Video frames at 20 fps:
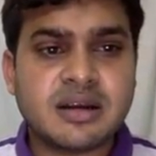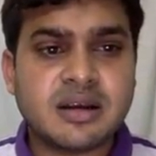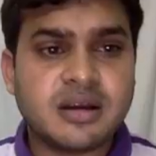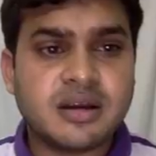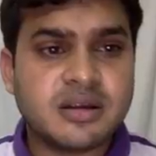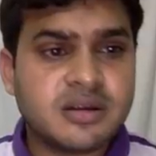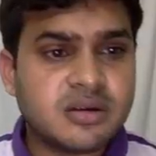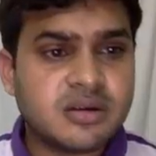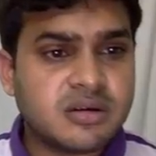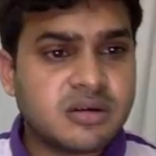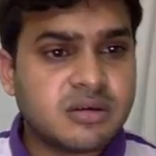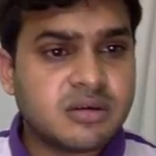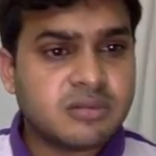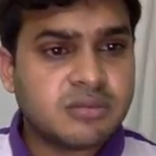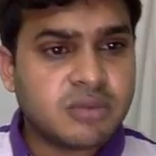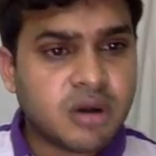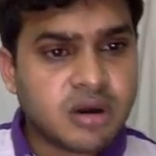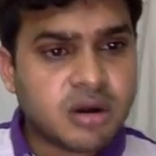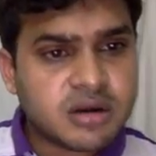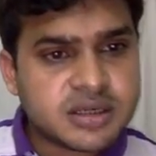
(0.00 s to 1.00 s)

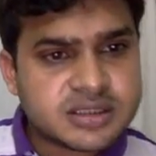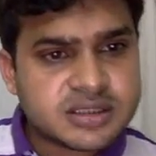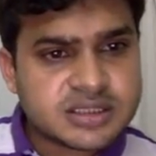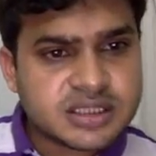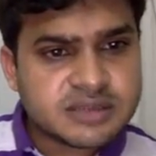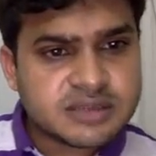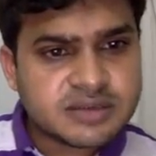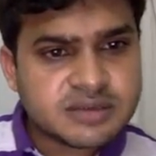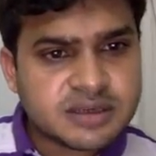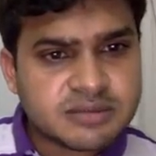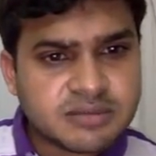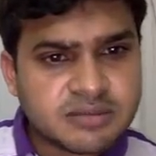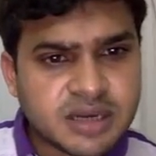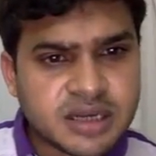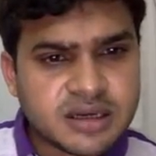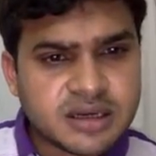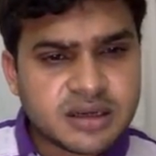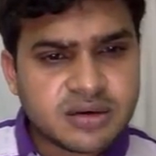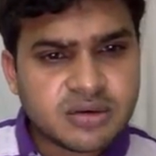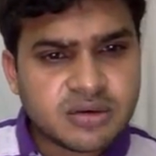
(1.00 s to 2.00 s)
block received that
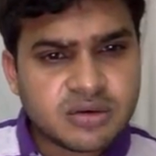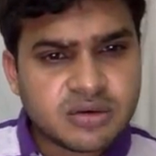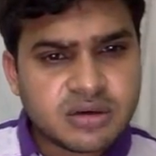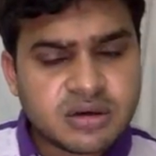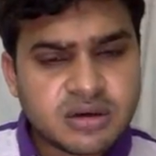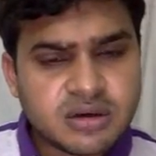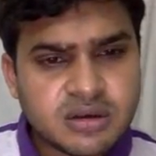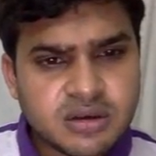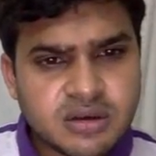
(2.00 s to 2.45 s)
miner node